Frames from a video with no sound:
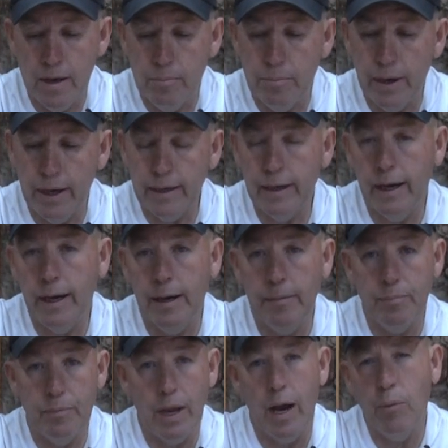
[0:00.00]
But
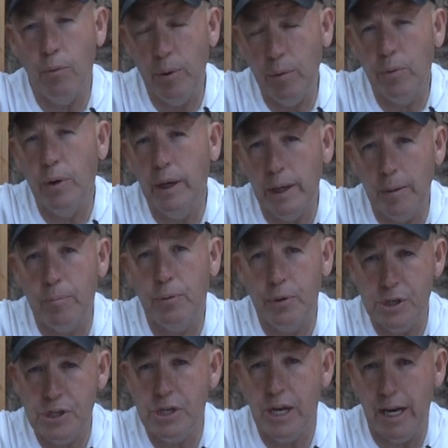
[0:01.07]
we really
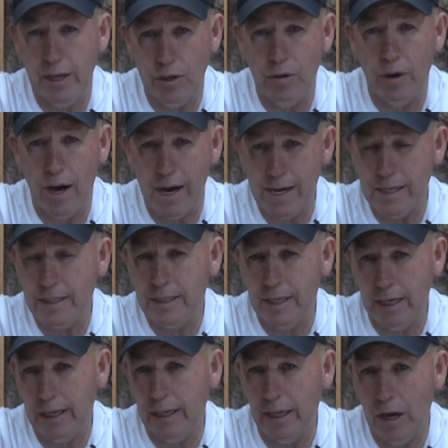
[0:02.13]
appreciate you guys.
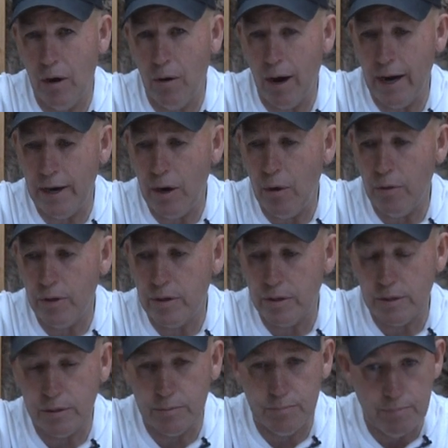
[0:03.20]
You know, I know that
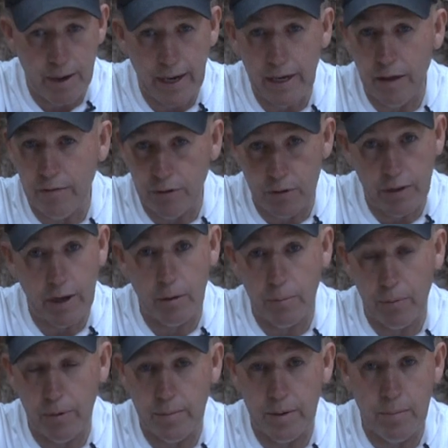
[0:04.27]
many of you that are
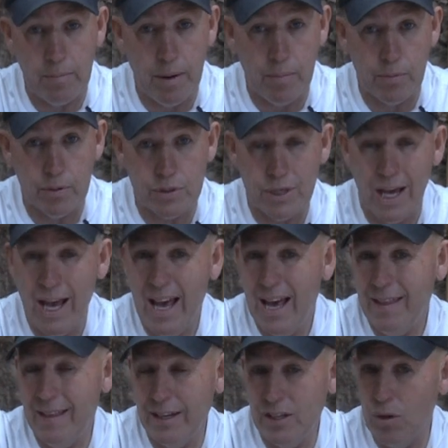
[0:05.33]
premium members
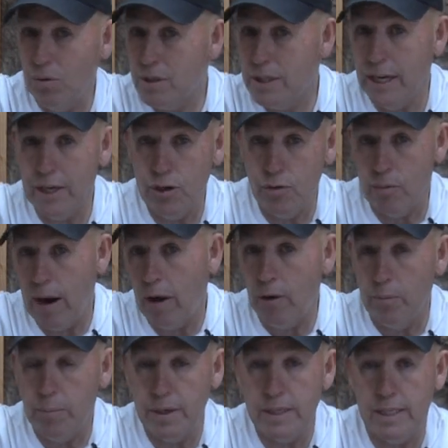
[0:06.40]
that don't send your
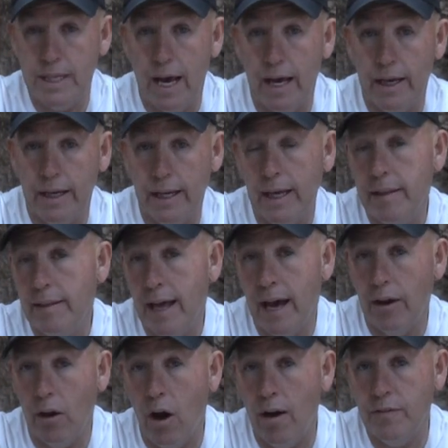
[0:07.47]
router bits that in
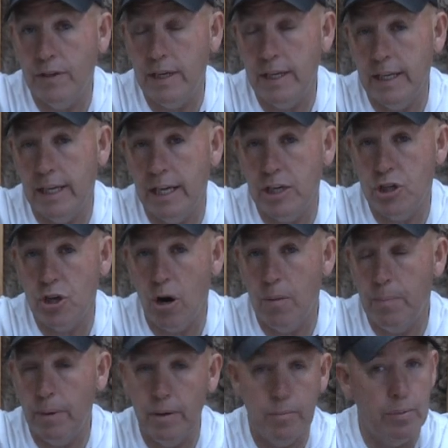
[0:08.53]
that often to get
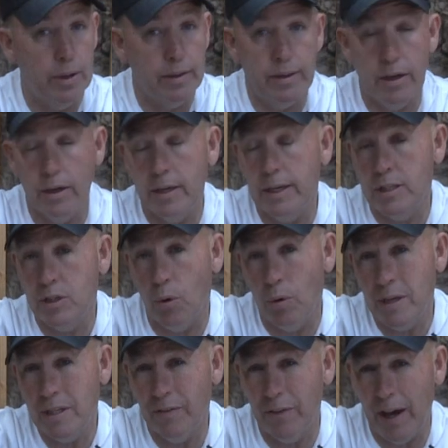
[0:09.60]
sharpened, but it's
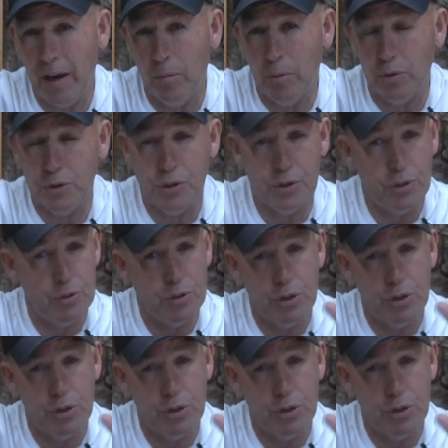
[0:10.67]
always available to you.